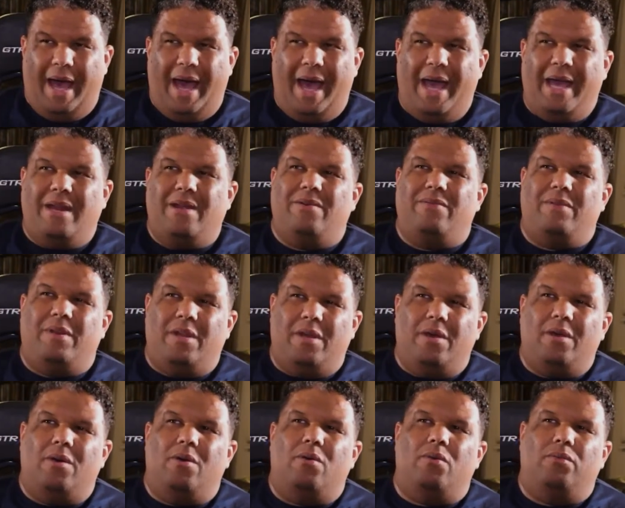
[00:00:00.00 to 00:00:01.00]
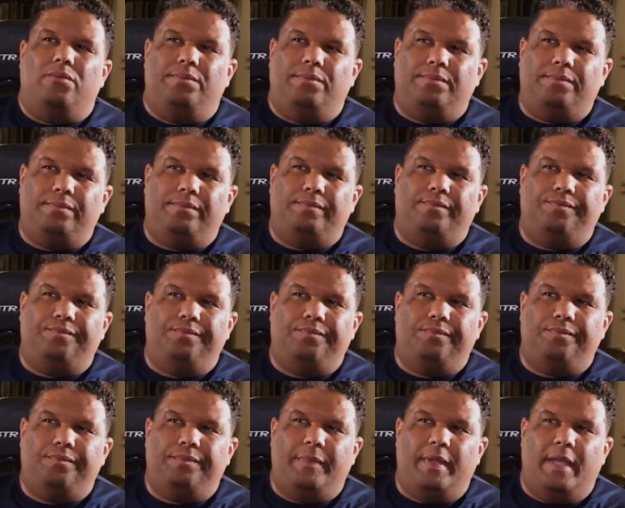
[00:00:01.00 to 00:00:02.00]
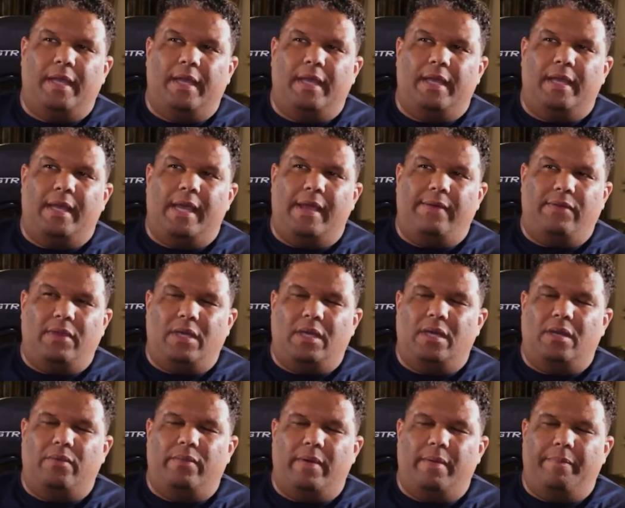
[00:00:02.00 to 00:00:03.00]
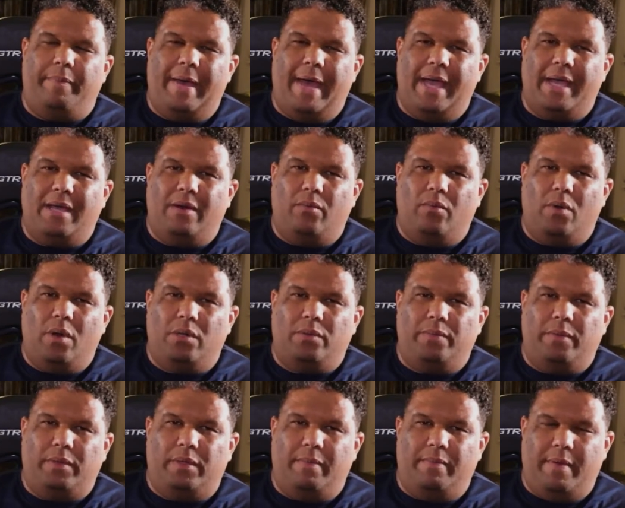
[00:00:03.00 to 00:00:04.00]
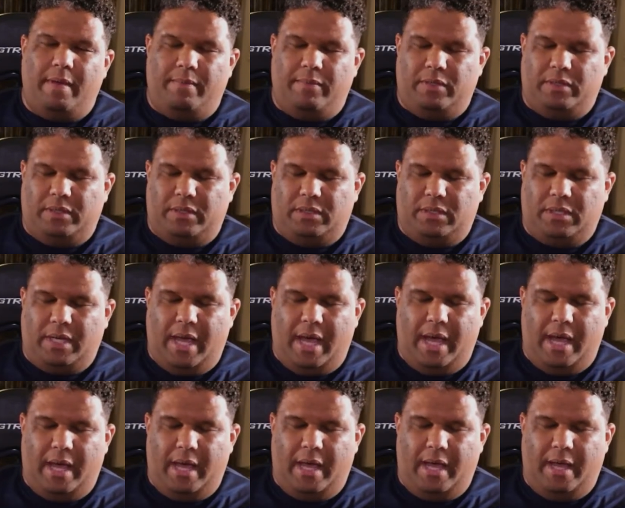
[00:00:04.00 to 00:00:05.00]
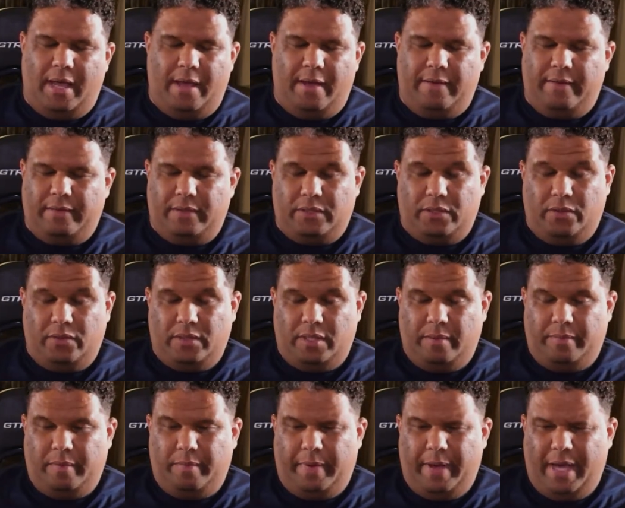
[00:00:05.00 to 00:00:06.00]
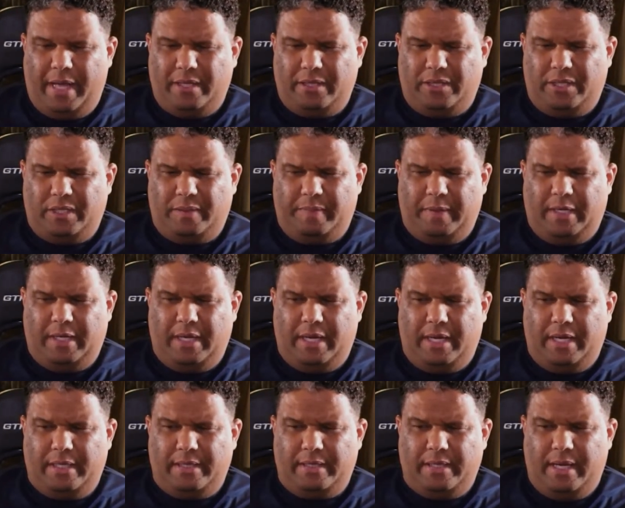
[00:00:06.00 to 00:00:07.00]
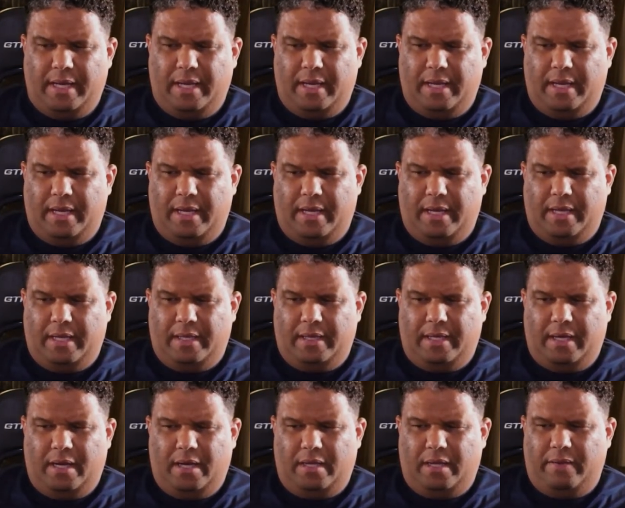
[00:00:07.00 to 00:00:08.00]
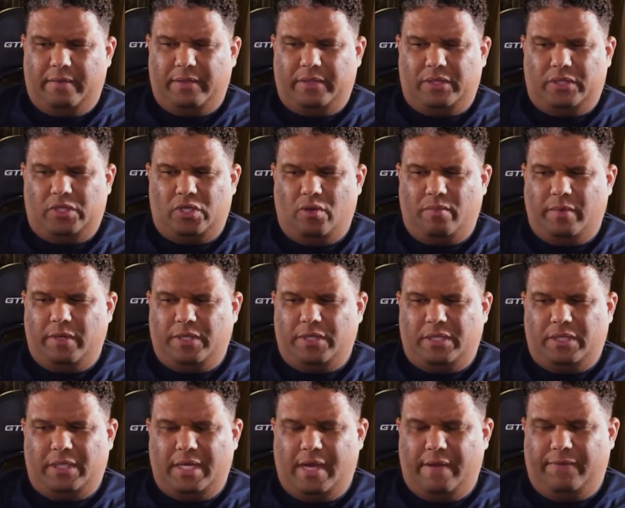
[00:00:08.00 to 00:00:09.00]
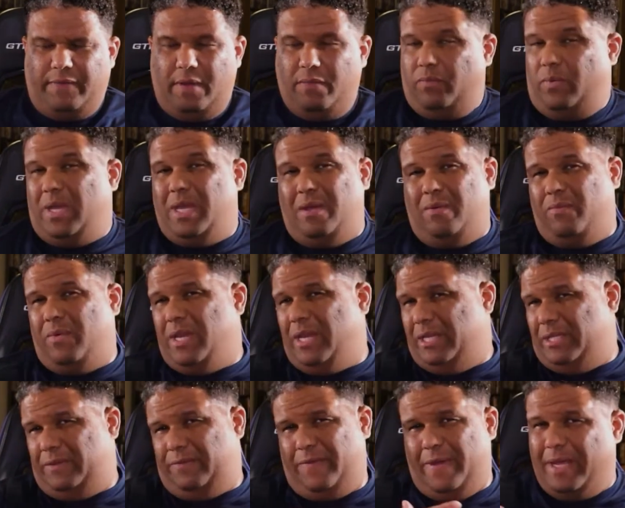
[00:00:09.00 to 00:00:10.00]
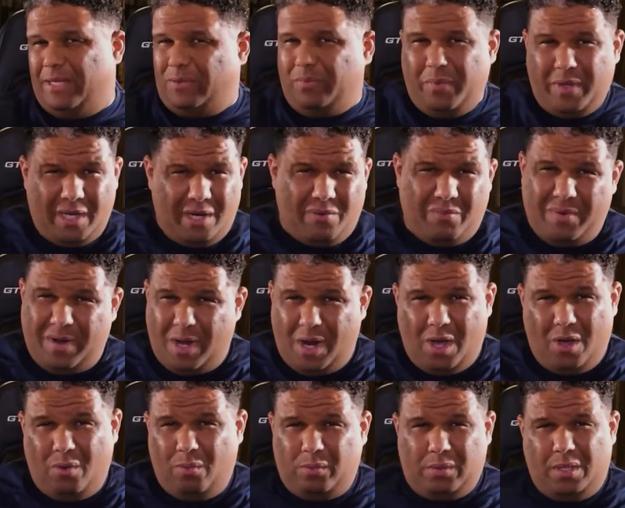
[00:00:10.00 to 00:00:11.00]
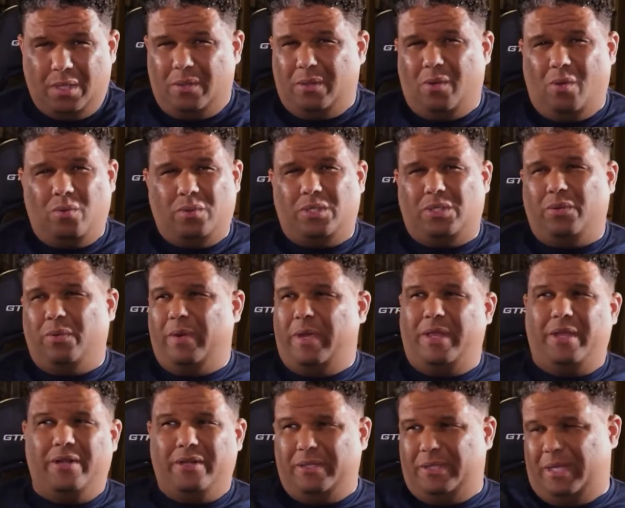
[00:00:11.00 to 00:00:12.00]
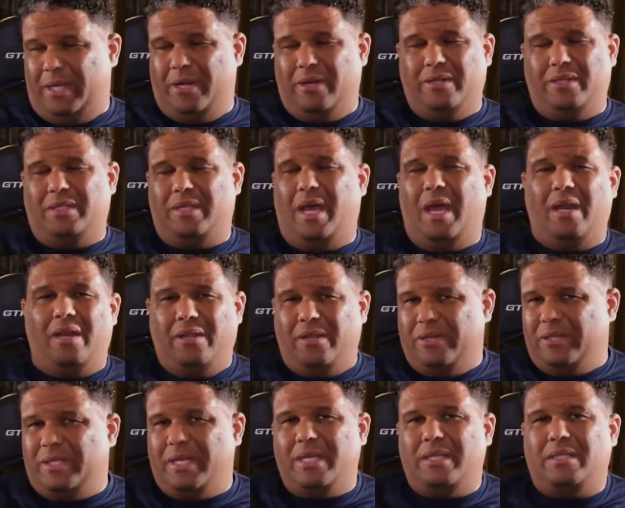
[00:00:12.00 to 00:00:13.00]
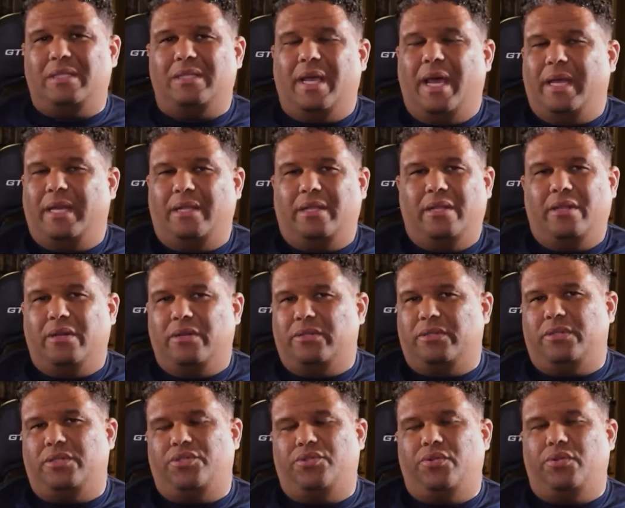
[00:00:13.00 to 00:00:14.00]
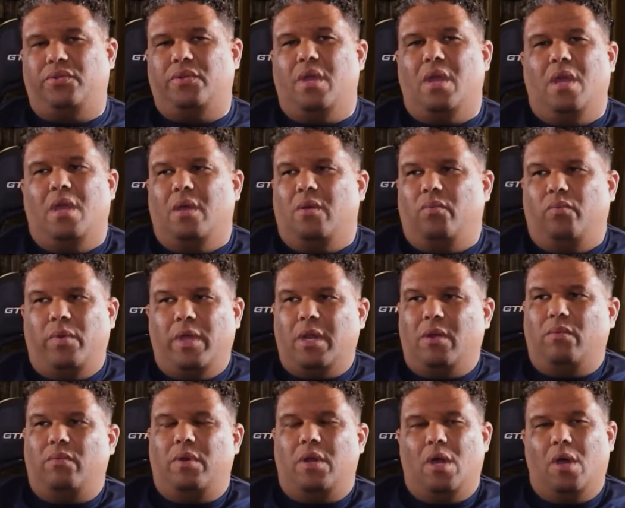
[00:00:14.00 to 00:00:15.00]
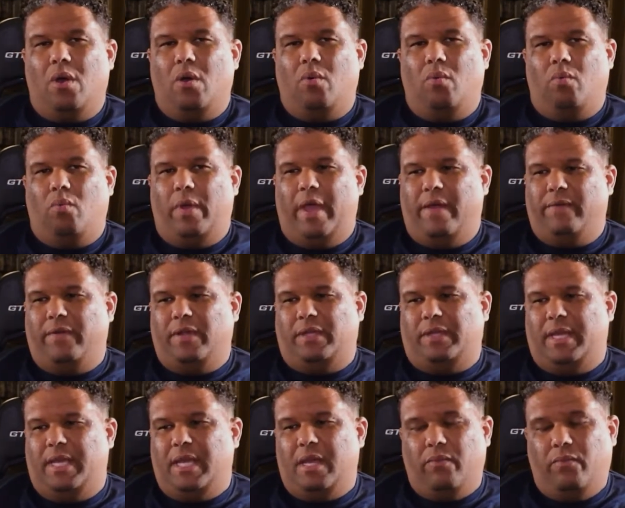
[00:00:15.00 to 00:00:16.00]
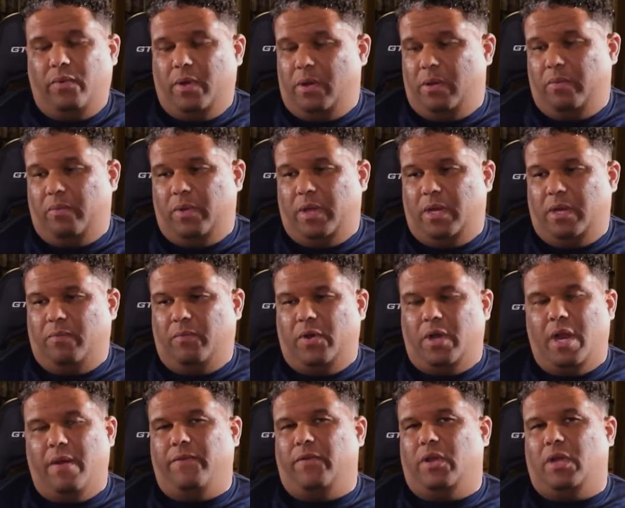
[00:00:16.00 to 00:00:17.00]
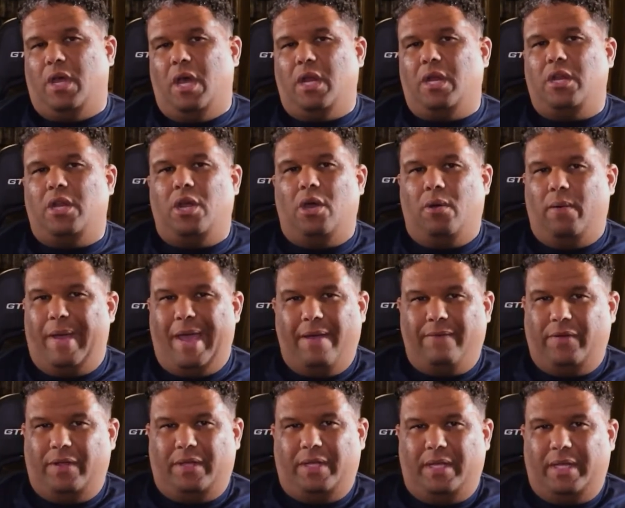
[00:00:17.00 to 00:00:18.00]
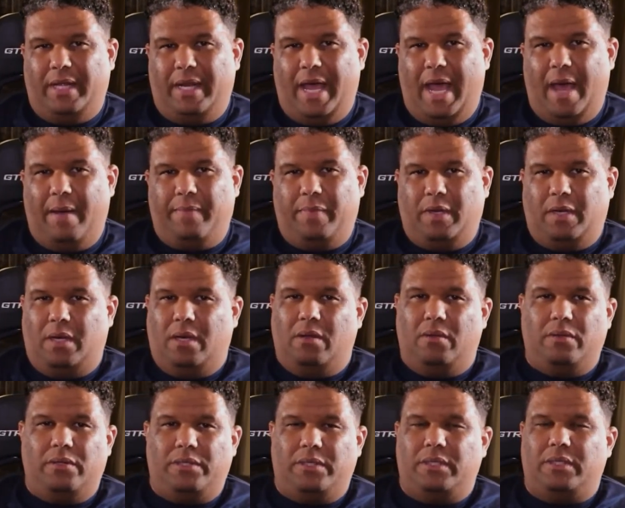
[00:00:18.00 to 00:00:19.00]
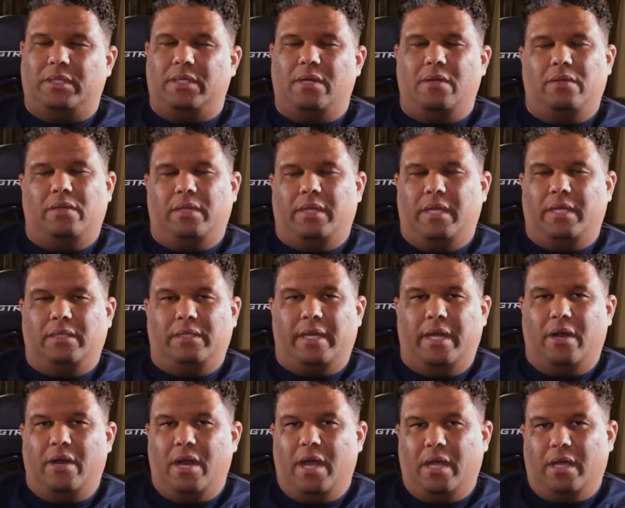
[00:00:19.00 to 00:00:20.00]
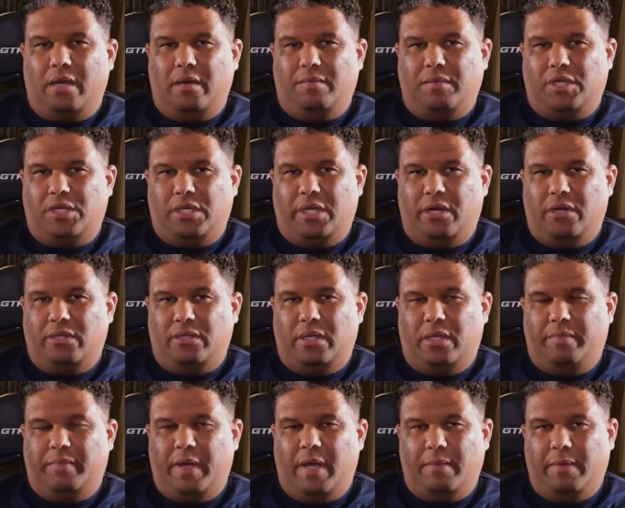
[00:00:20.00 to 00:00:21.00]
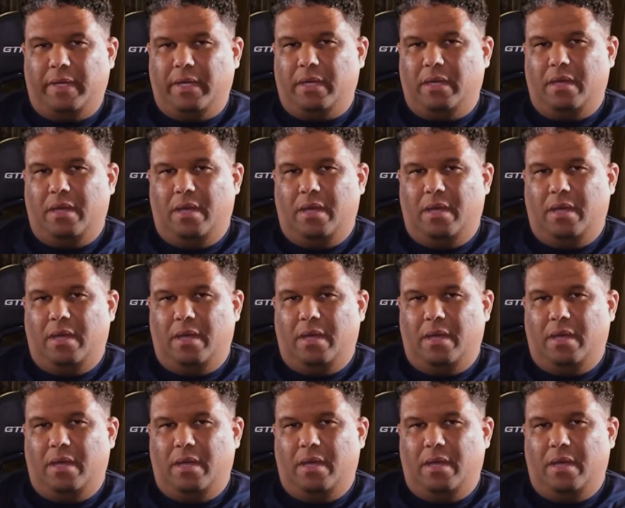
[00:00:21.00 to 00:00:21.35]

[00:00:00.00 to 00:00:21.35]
I don't know if he could have went back and worked with the members of Stone Temple Pilots, just because there was so much stuff, and we as fans, we don't know the whole story. There's their side and there's his side, and then there's the truth. We don't know everything, and we're never gonna know everything that happened. There's just certain things that are not going to be shared to the public.